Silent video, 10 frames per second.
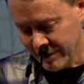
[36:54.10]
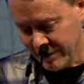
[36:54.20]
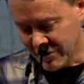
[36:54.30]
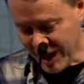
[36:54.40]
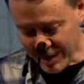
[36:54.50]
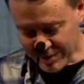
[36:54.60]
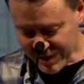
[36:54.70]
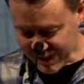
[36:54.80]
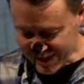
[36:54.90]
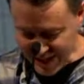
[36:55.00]
James
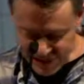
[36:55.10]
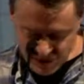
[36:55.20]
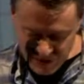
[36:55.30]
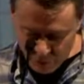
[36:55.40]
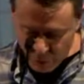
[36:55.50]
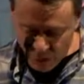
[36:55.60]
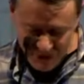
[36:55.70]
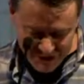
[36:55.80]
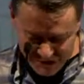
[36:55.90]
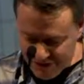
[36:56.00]
says it's actually
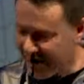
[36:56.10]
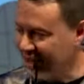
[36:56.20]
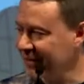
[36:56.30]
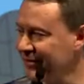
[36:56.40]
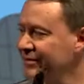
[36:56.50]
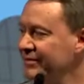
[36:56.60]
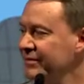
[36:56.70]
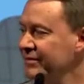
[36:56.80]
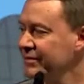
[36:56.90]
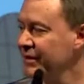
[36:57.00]
worse than that.
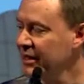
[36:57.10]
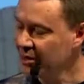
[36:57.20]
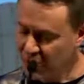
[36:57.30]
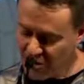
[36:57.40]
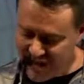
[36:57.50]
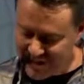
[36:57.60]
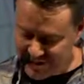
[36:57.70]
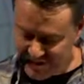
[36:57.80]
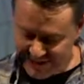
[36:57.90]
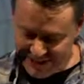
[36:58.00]
We're
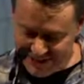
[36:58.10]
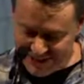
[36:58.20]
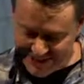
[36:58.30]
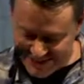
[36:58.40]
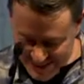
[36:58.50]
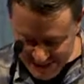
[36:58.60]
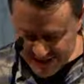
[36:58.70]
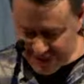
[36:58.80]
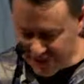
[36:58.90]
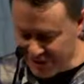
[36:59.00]
actually
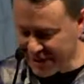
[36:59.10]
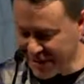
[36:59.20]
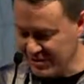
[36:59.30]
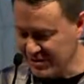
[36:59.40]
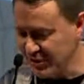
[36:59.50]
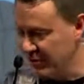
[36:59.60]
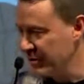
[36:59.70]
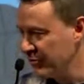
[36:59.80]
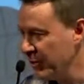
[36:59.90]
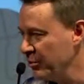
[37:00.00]
deceiving ourselves
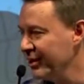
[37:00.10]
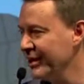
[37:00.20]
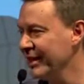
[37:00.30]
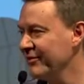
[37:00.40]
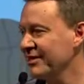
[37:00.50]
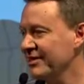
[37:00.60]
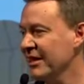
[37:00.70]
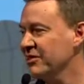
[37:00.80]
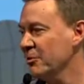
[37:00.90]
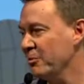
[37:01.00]
if we believe that
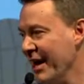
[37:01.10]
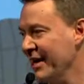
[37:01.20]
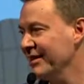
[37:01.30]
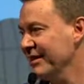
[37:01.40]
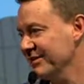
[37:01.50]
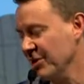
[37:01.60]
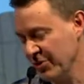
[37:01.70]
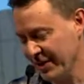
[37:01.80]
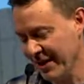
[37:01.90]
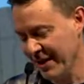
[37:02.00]
such a pattern is
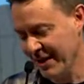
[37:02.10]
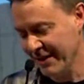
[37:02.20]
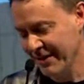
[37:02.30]
okay.